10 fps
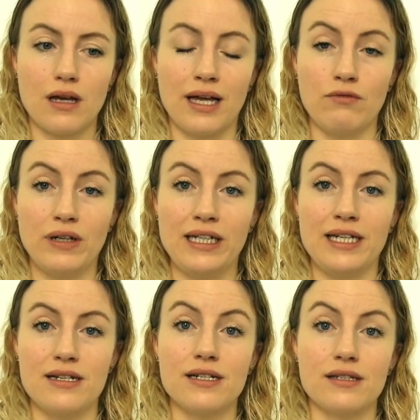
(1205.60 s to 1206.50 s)
I really
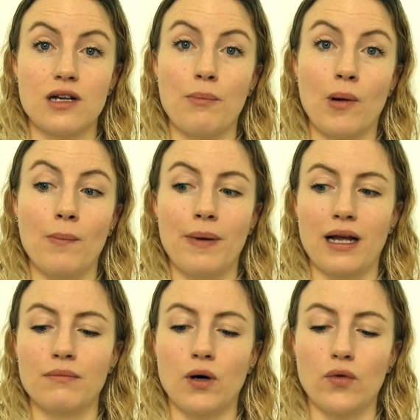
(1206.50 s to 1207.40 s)
needed to stop
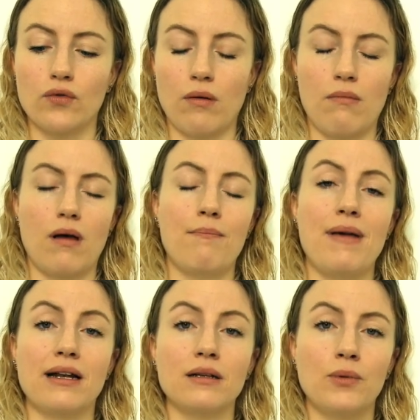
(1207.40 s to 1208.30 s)
pumping, both from a
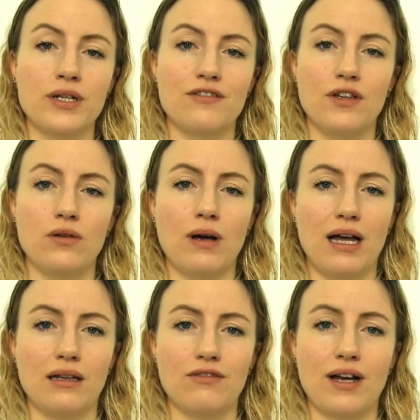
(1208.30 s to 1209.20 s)
mental point of view
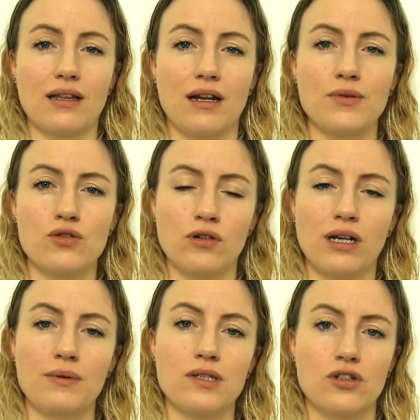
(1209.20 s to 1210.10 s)
and the fact that I was
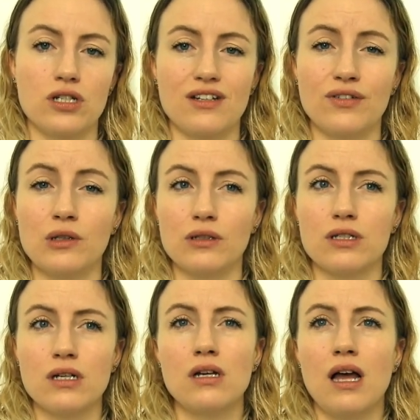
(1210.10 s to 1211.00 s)
struggling with such a
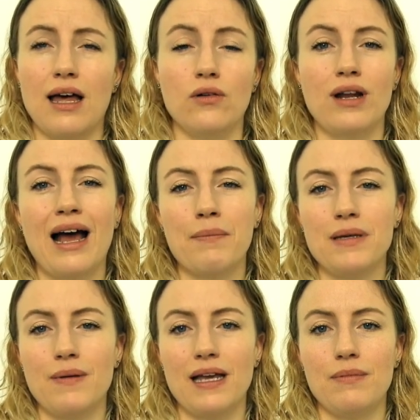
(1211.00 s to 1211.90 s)
difficult and
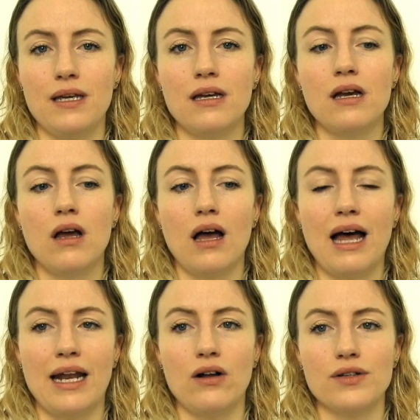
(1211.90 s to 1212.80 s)
unhappy baby,
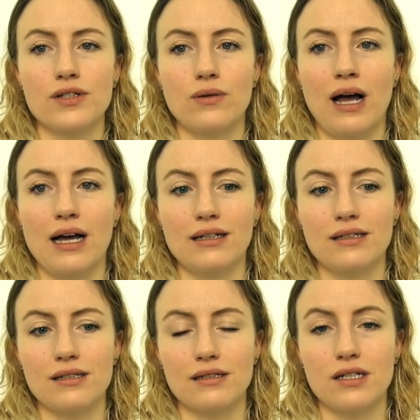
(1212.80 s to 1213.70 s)
and I also
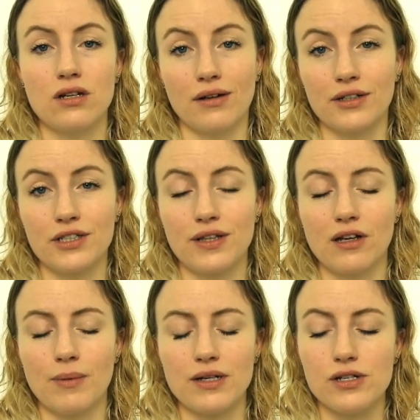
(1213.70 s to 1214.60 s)
had a toddler to
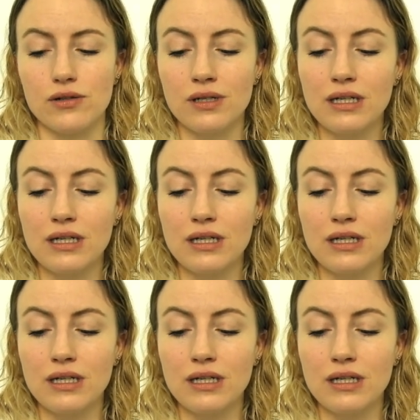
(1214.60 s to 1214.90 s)
think about too.